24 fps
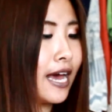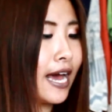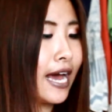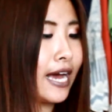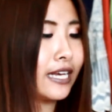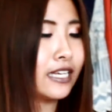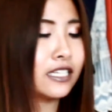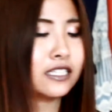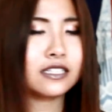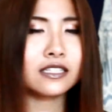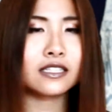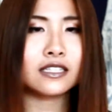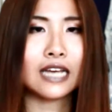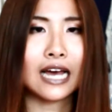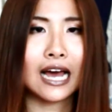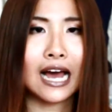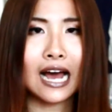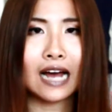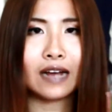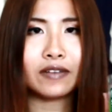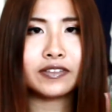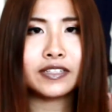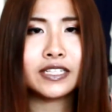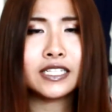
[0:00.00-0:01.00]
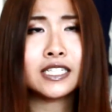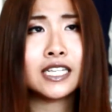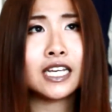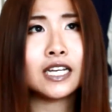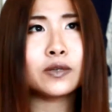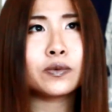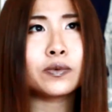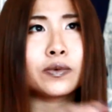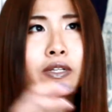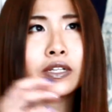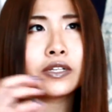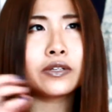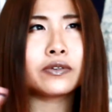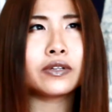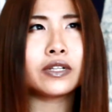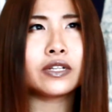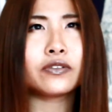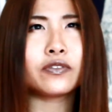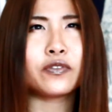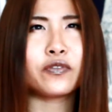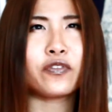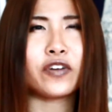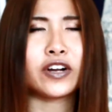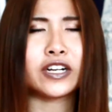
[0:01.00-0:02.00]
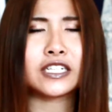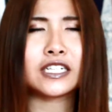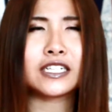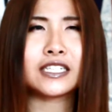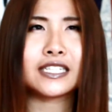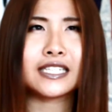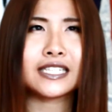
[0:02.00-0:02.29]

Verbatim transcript: and you just have this like really really refreshing